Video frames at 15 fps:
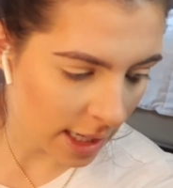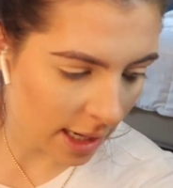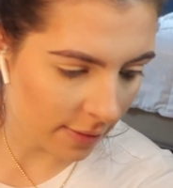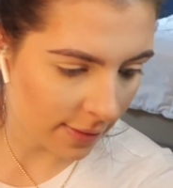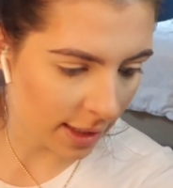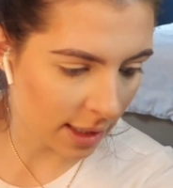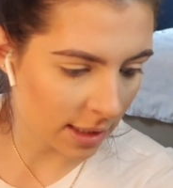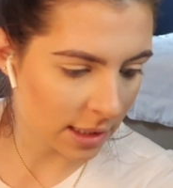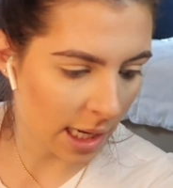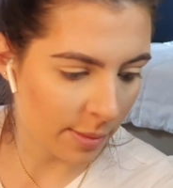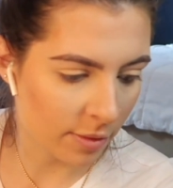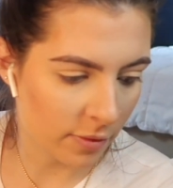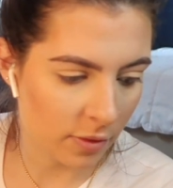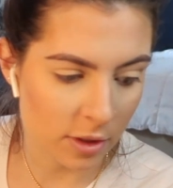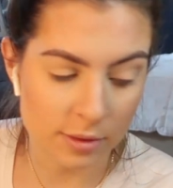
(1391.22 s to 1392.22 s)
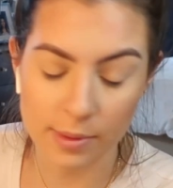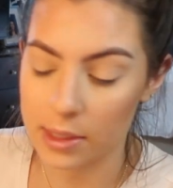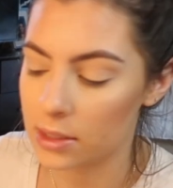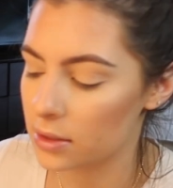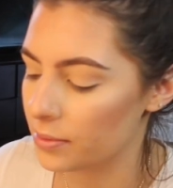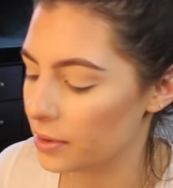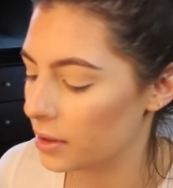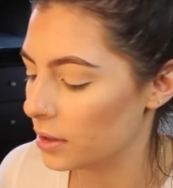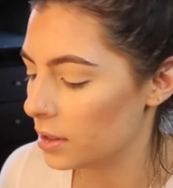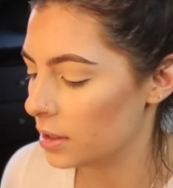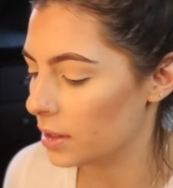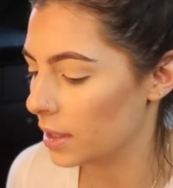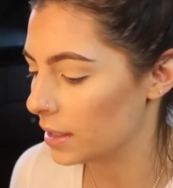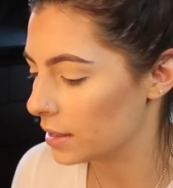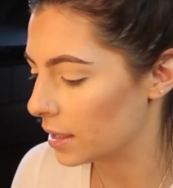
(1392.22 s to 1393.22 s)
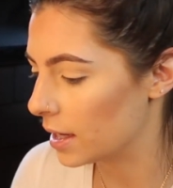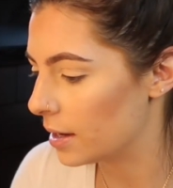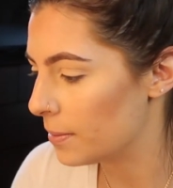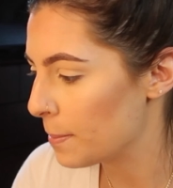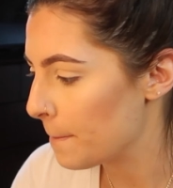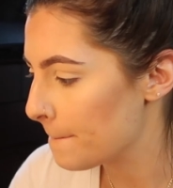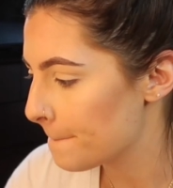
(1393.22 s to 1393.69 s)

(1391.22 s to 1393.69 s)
have any type of responsibility like that.